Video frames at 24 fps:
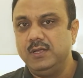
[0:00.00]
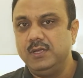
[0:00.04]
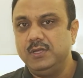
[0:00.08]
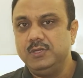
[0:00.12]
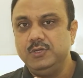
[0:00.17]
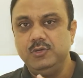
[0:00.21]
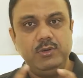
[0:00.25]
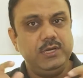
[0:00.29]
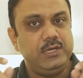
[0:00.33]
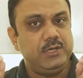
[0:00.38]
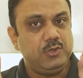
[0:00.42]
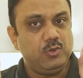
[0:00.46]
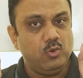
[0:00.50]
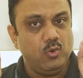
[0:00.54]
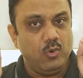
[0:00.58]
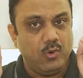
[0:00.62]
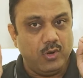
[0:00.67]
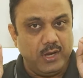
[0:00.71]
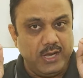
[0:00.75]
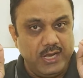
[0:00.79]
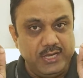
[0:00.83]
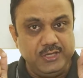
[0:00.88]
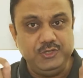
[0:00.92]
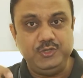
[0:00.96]
you need to
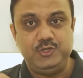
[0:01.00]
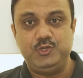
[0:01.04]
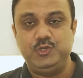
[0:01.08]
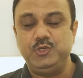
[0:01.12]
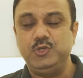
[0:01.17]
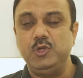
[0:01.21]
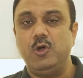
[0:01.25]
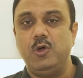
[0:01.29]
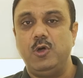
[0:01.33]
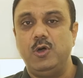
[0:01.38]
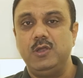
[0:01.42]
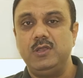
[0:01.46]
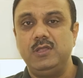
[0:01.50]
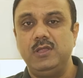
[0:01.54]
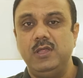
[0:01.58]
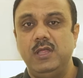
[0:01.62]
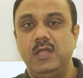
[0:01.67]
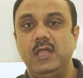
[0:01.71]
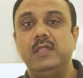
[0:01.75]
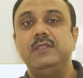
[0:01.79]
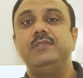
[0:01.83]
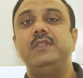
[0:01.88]
ensure